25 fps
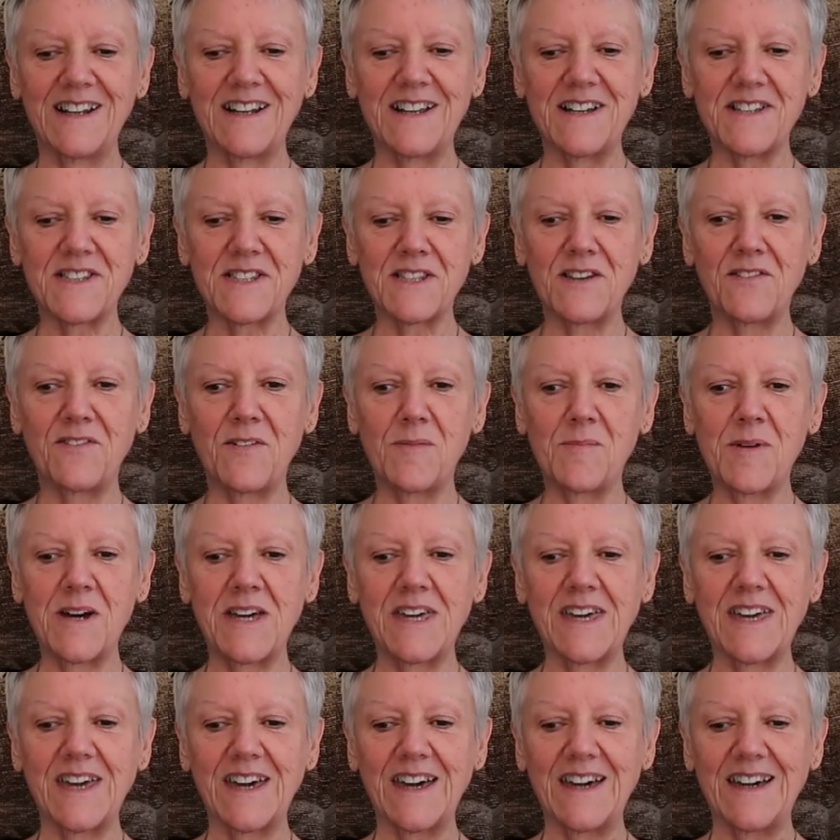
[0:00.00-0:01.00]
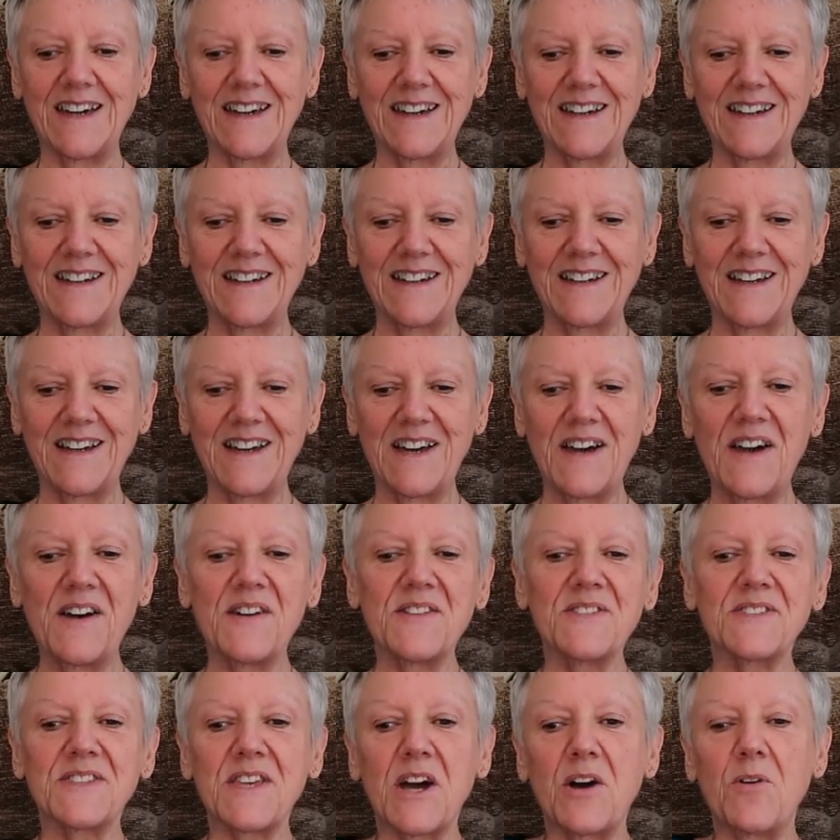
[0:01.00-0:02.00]
Let's see if I make it.
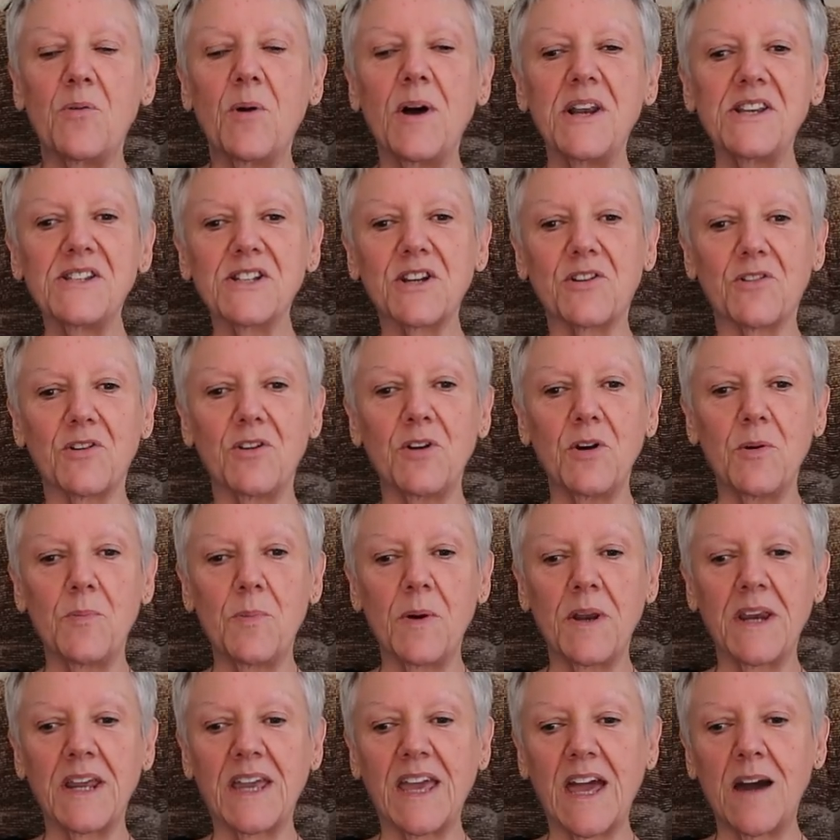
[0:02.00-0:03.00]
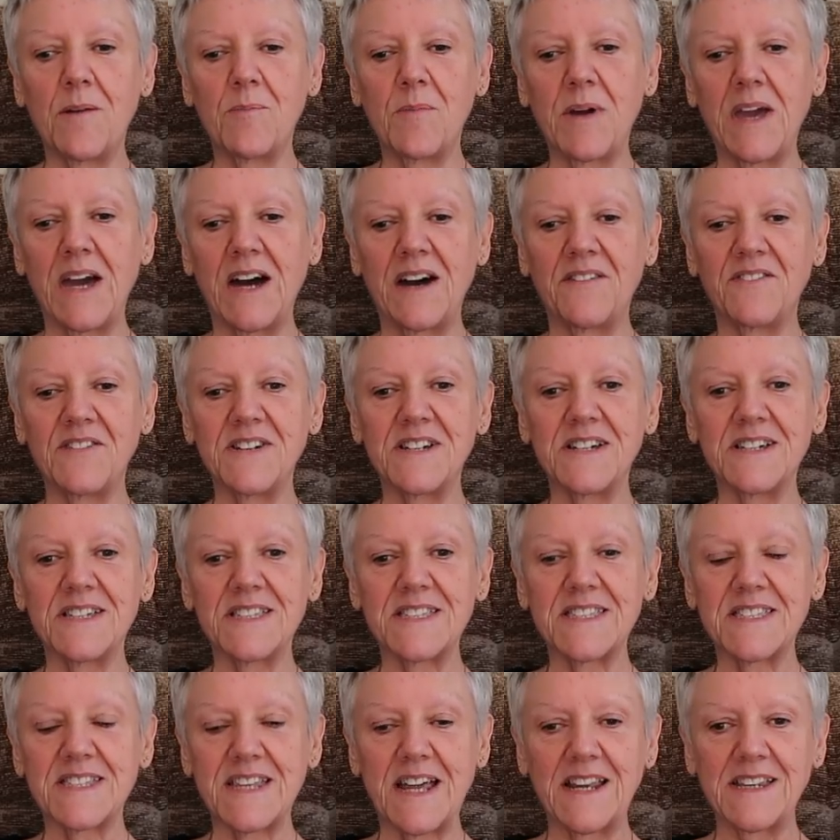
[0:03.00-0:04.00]
So I went to group, and again we have a
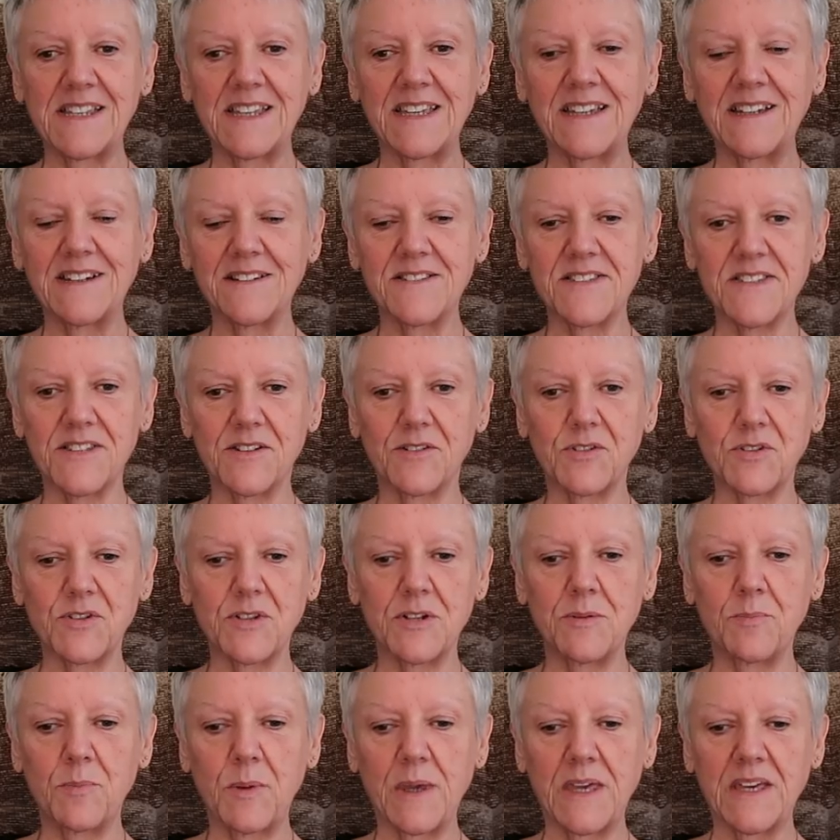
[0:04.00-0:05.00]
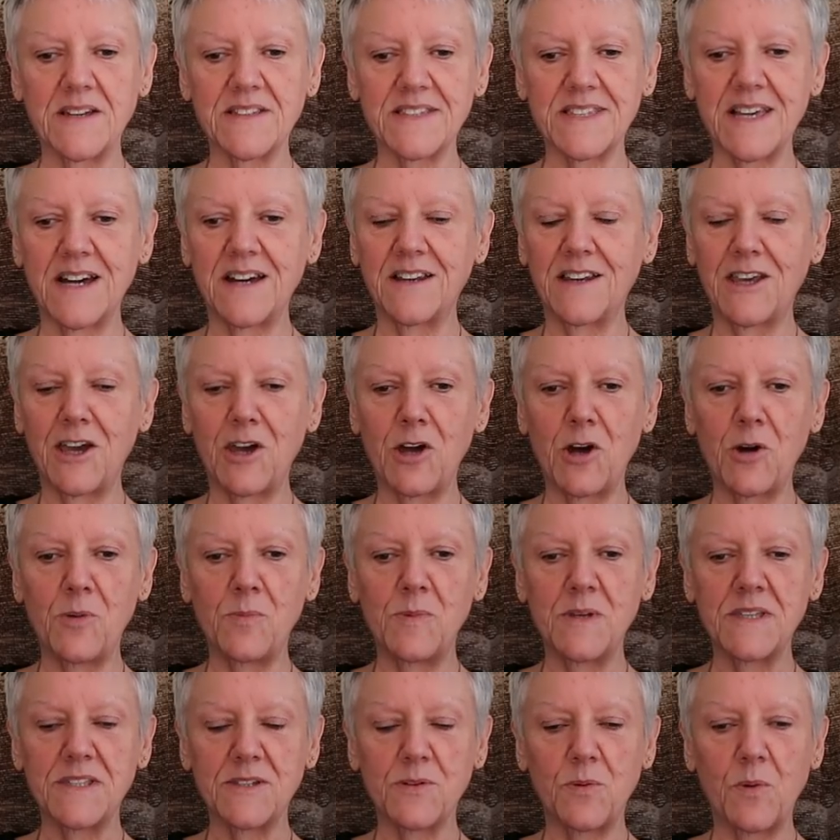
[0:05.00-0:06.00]
standing consultant because our
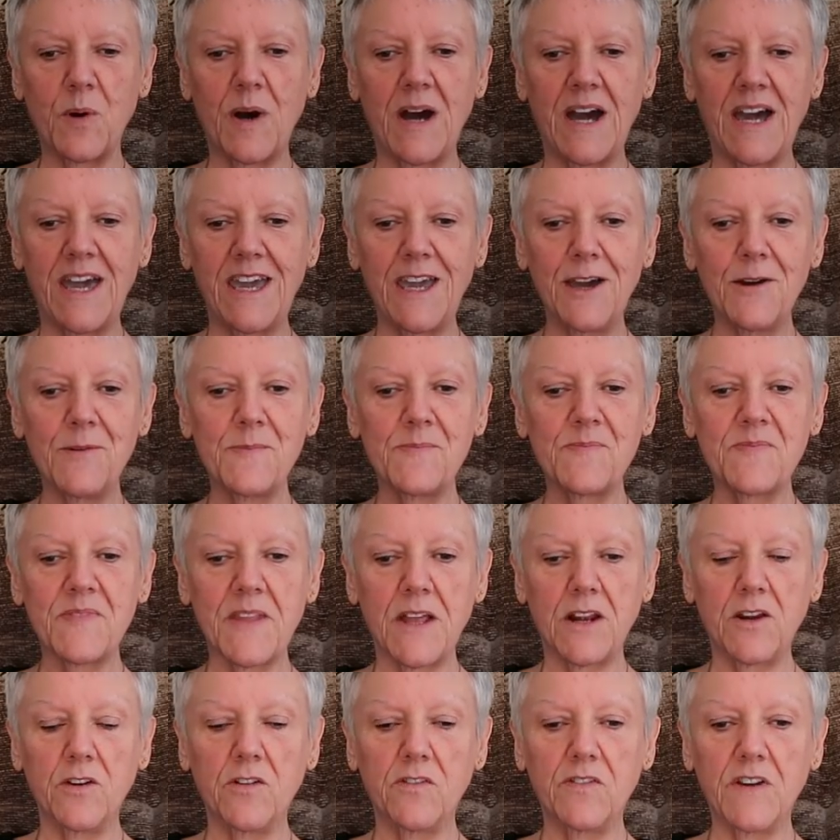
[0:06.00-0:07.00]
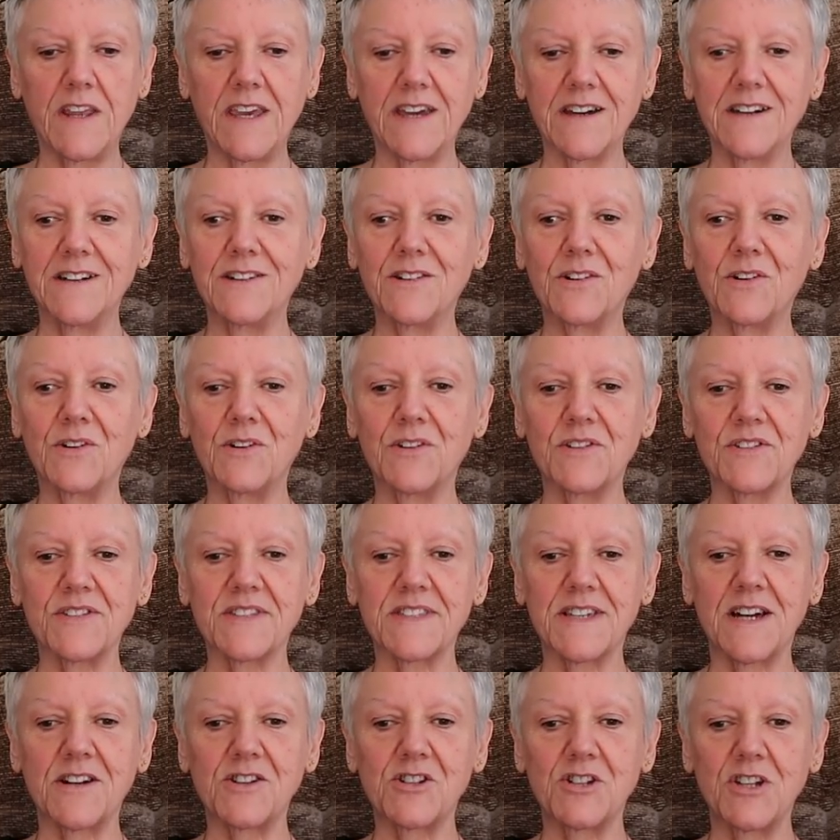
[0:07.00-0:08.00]
Naomi's away. Lovely girl called
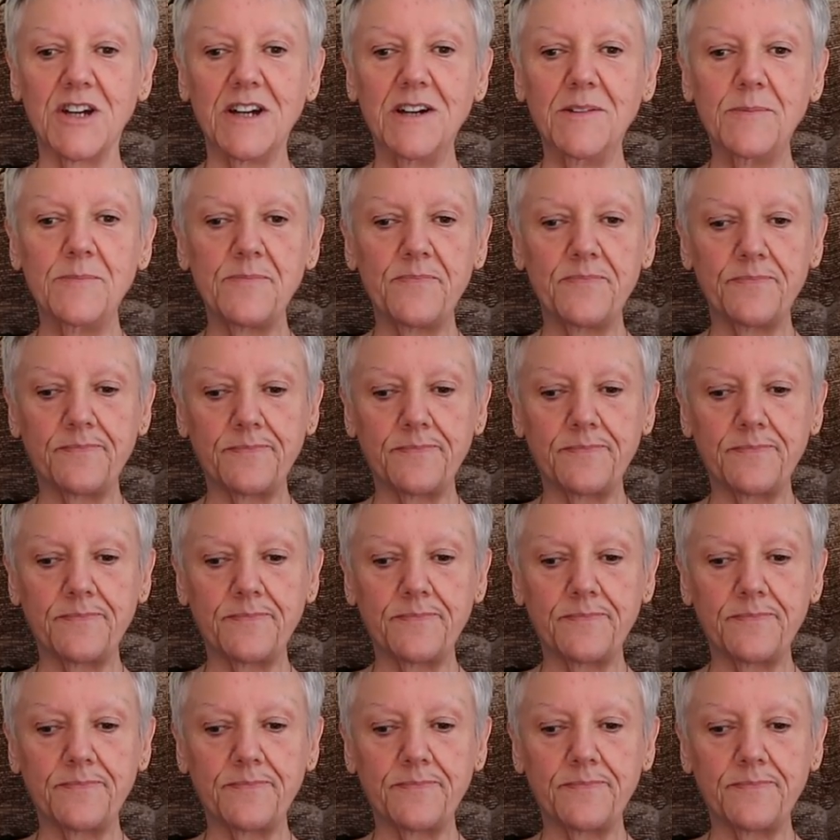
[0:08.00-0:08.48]
Sasha.